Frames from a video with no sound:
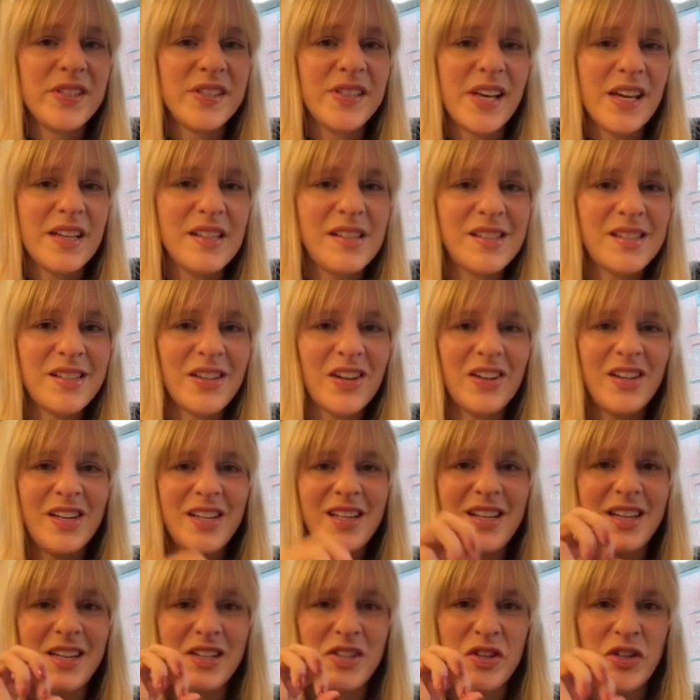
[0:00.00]
case
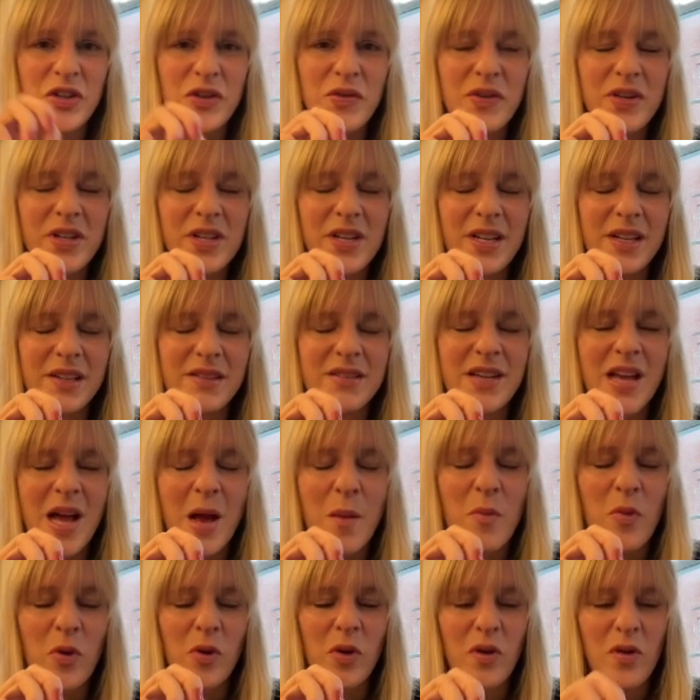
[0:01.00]
study, I showed an
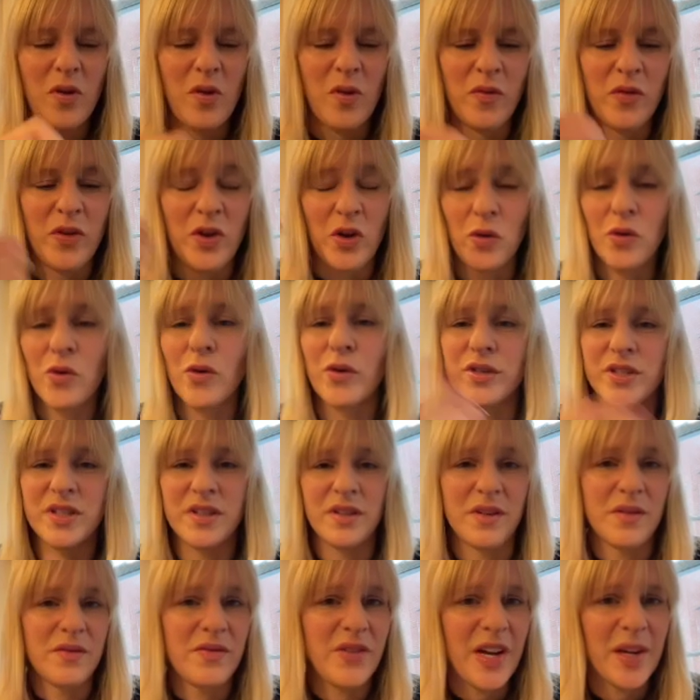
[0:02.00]
example of the cause
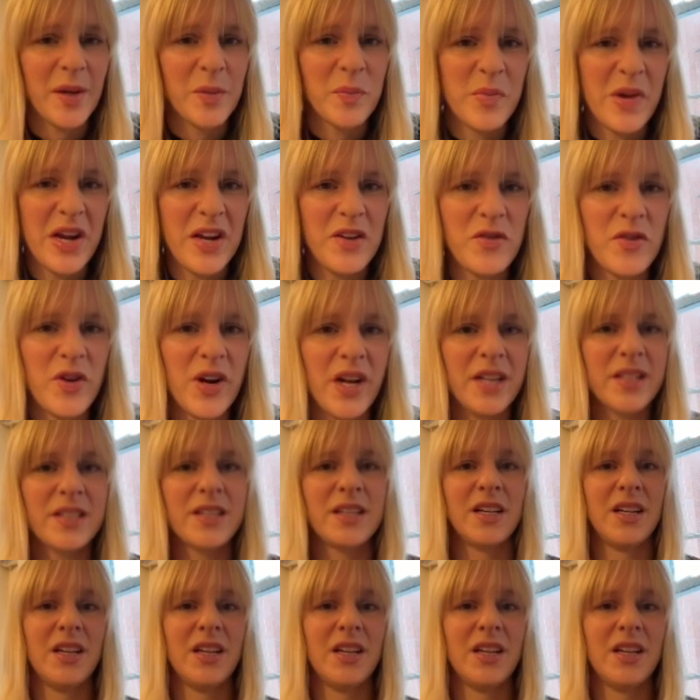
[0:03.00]
and effect matrix,